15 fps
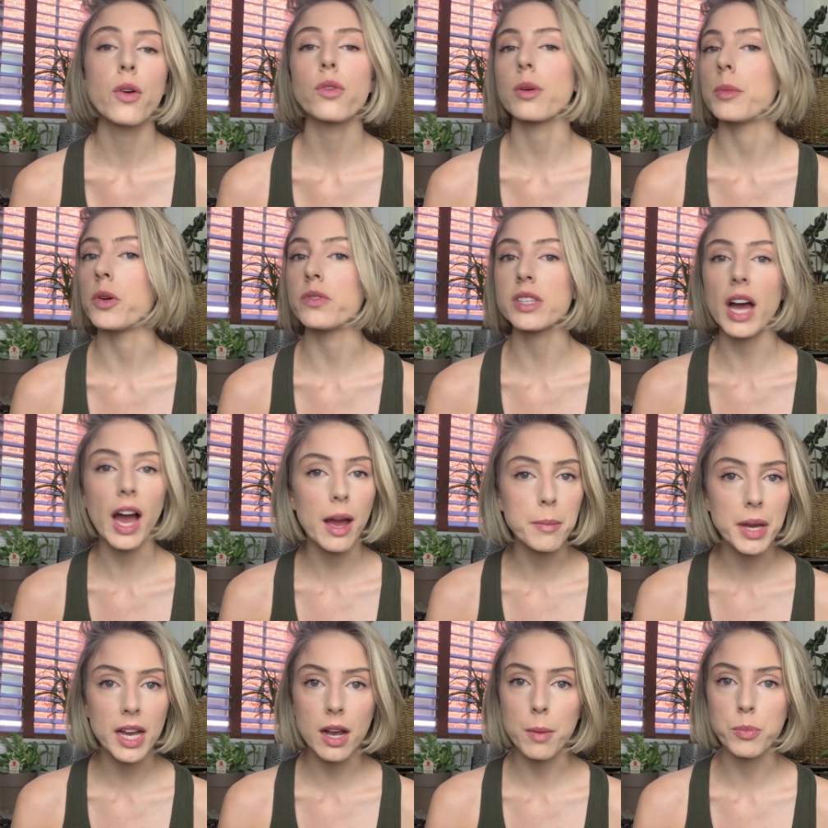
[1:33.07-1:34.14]
Removes eye
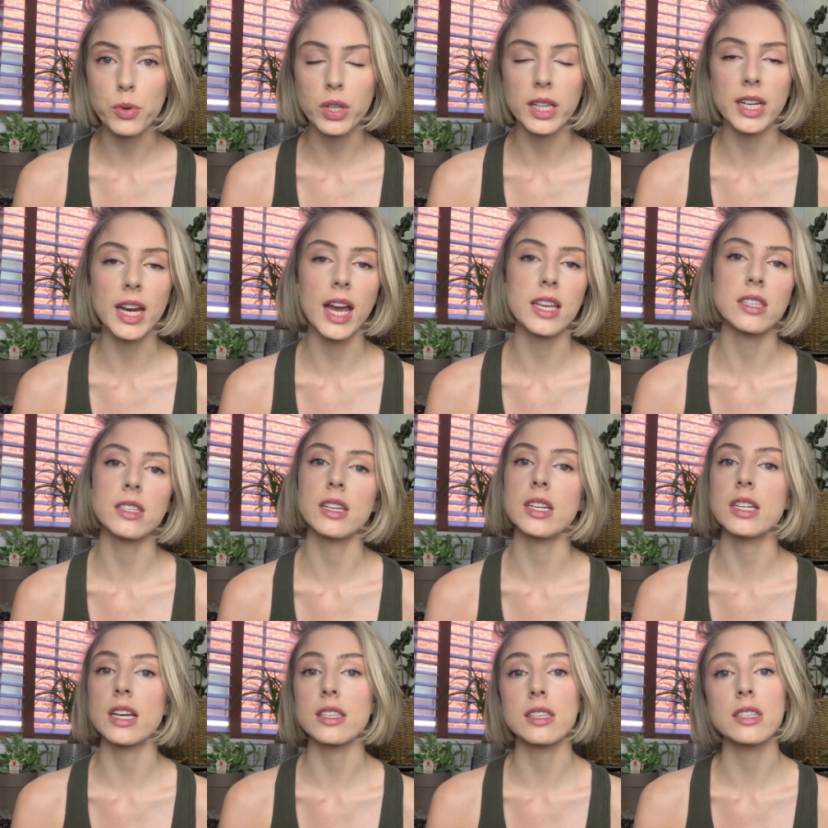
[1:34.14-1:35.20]
makeup really nicely.
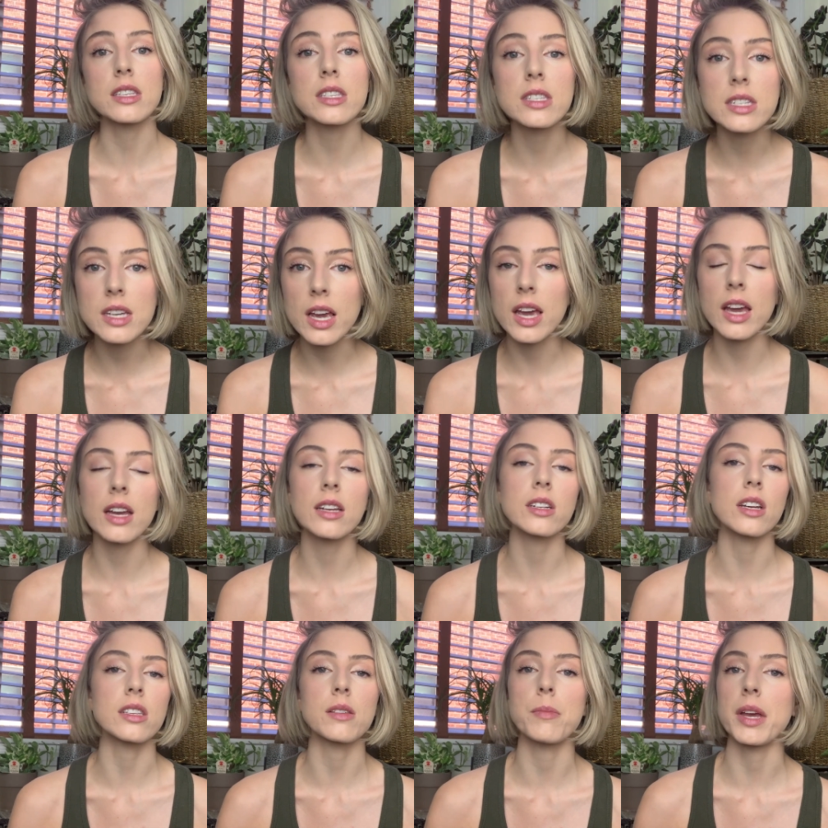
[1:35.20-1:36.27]
Doesn't sting.
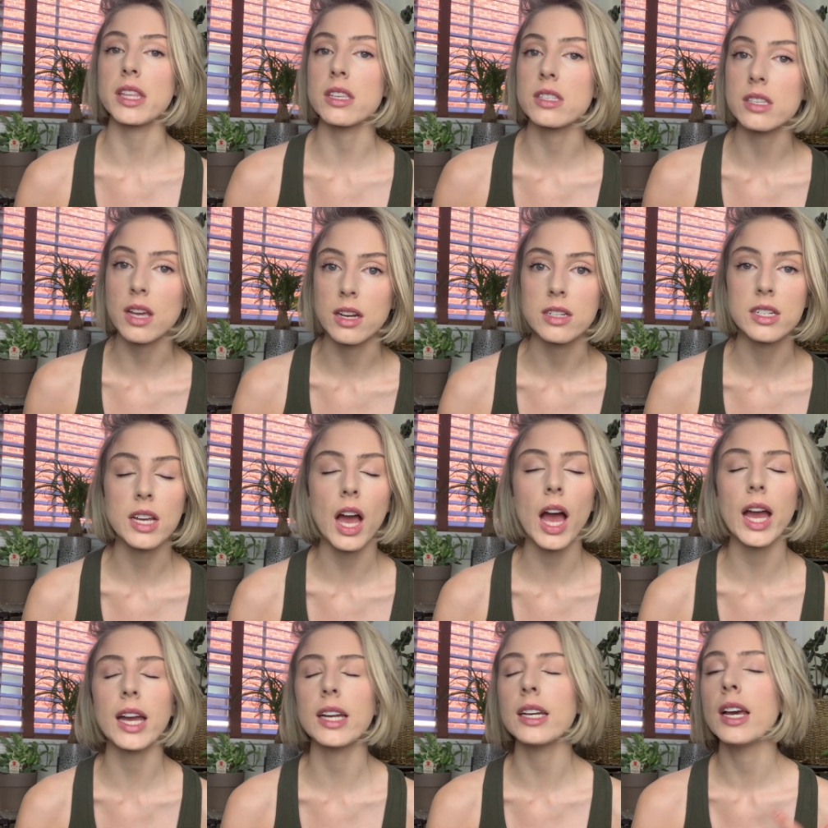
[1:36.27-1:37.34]
Doesn't make the skin
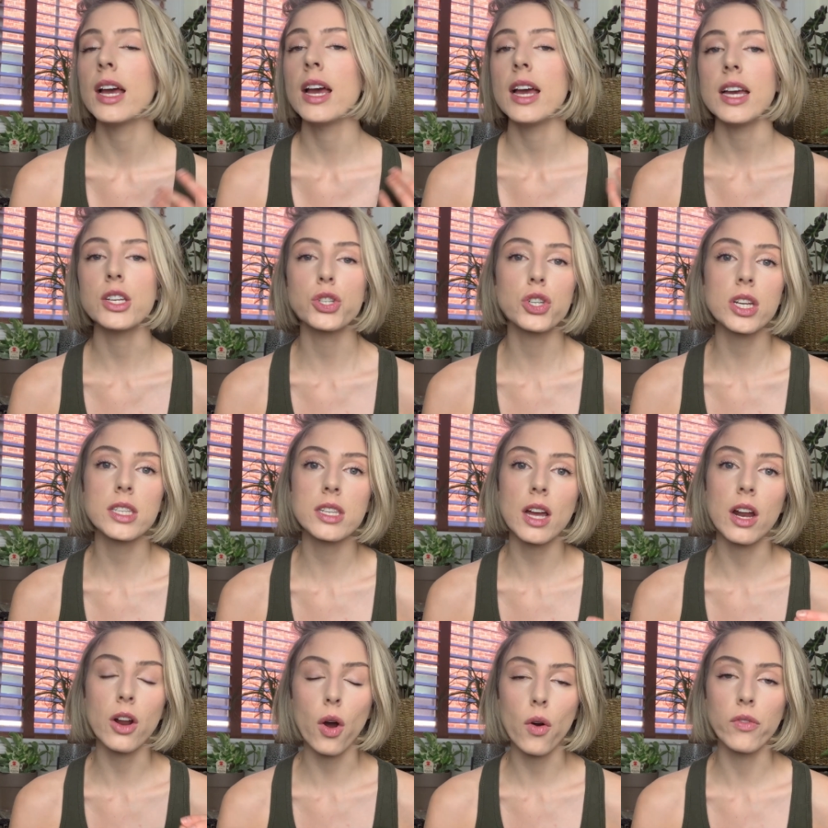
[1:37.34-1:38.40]
tight. It's just
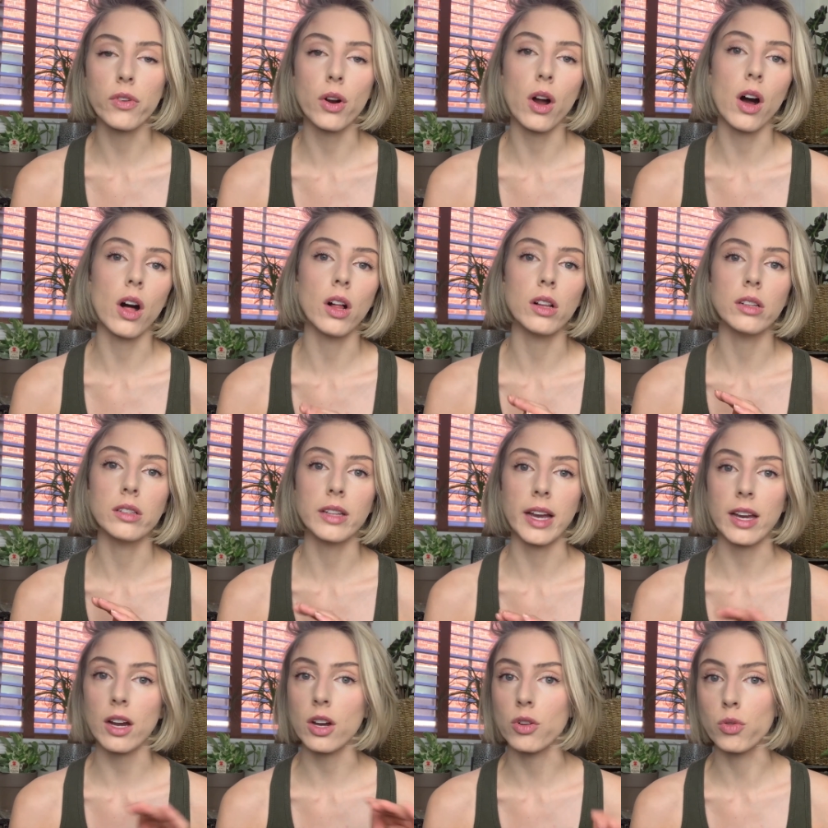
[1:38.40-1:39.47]
an overall
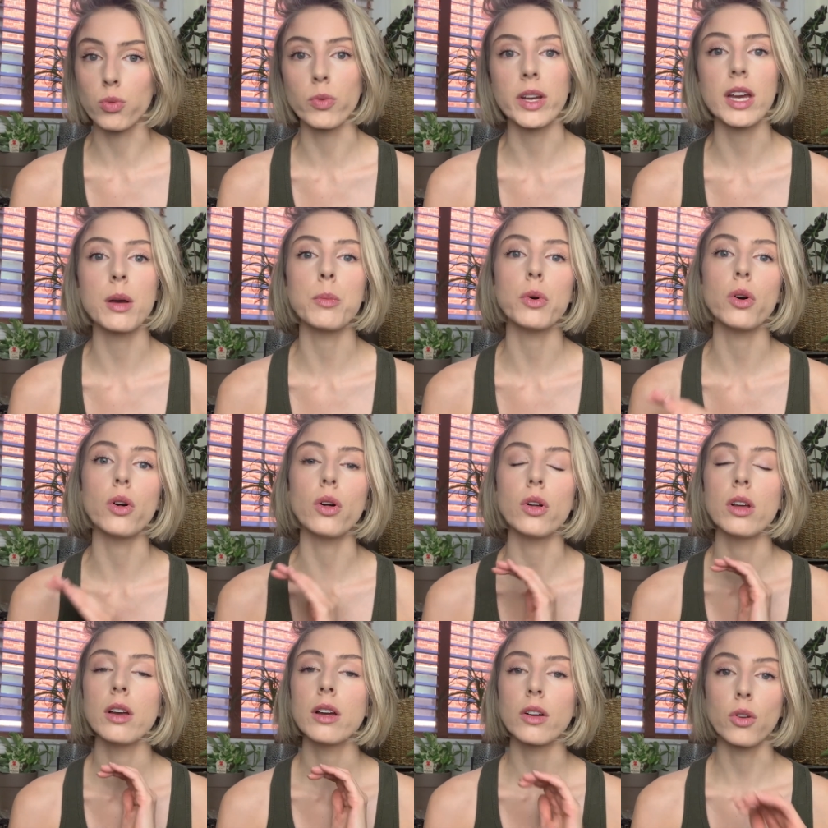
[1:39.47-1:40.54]
like
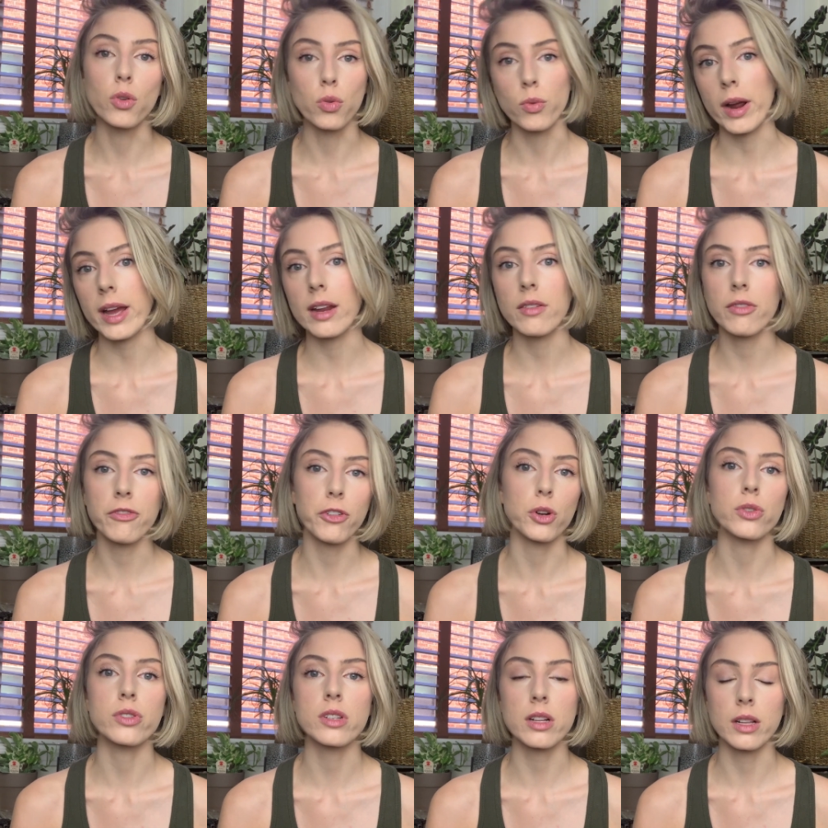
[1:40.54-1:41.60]
agreeable, great
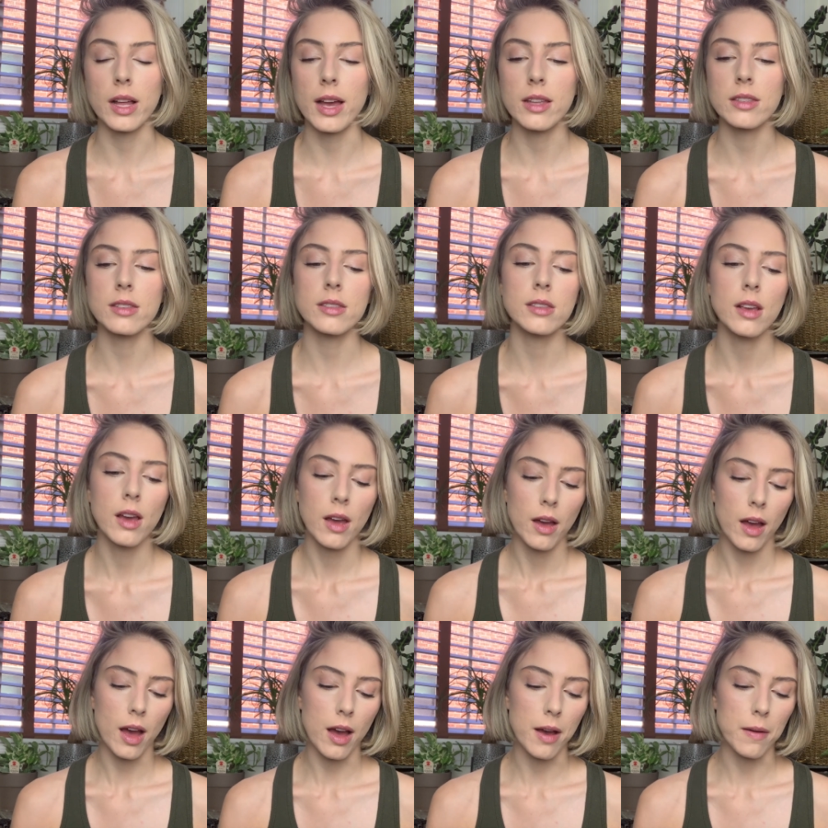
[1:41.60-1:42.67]
first cleanse.
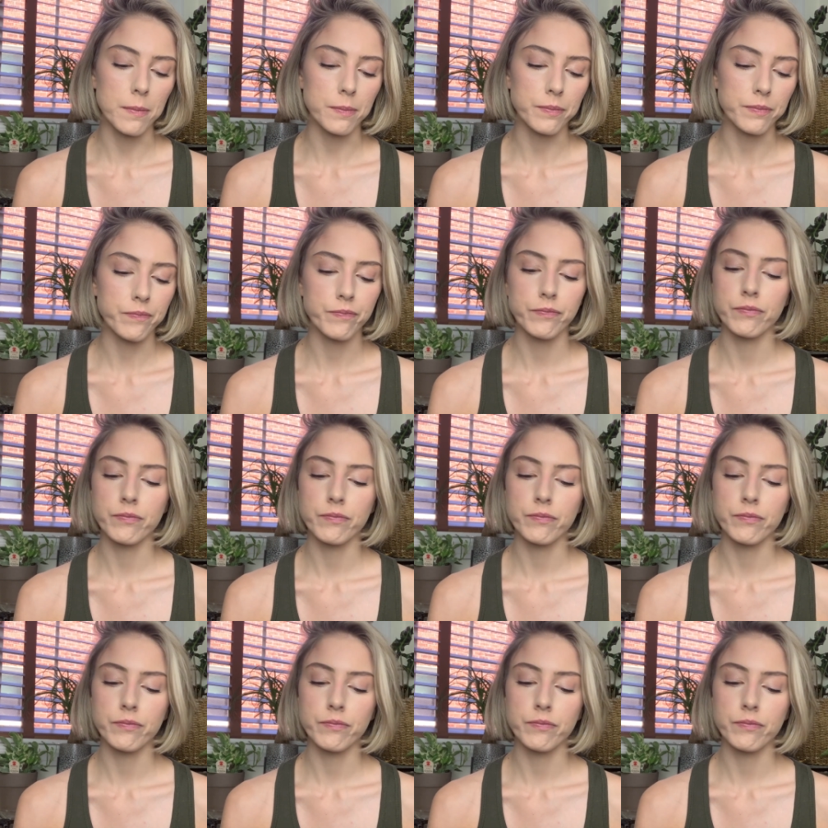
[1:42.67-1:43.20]
And